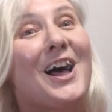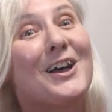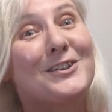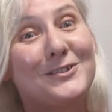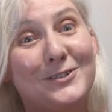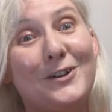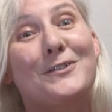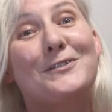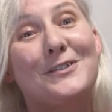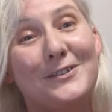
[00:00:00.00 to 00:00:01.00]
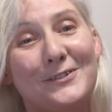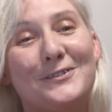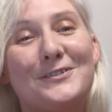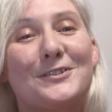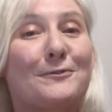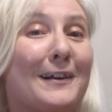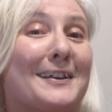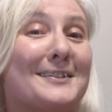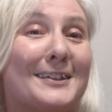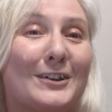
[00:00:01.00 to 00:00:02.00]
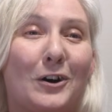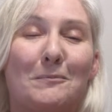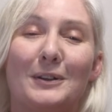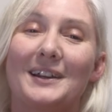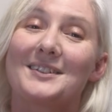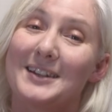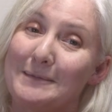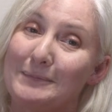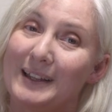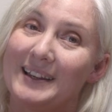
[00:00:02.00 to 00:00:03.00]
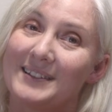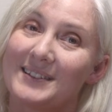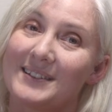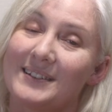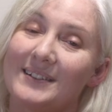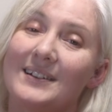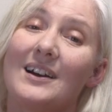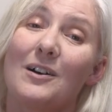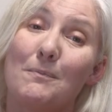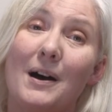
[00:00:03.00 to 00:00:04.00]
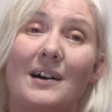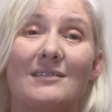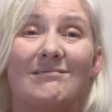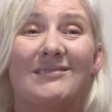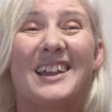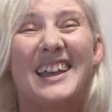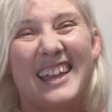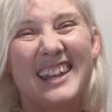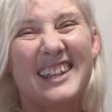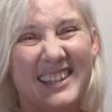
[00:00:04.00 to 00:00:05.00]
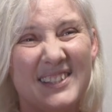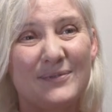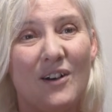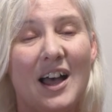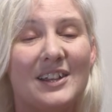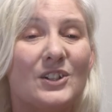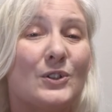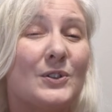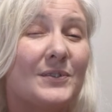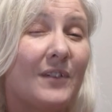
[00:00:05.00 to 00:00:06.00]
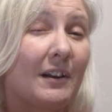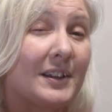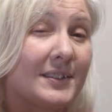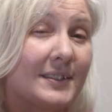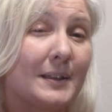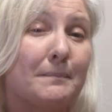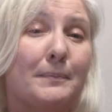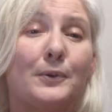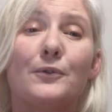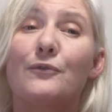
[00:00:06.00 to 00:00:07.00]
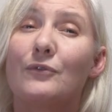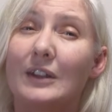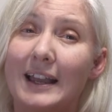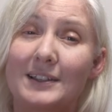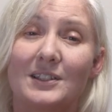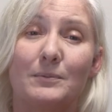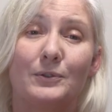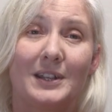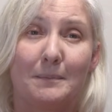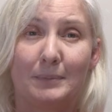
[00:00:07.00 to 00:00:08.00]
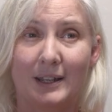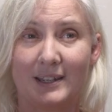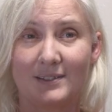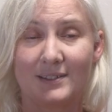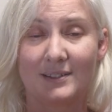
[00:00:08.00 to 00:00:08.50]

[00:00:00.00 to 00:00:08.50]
don't use crazy complex templates. But it is fine to use very simple, flexible templates.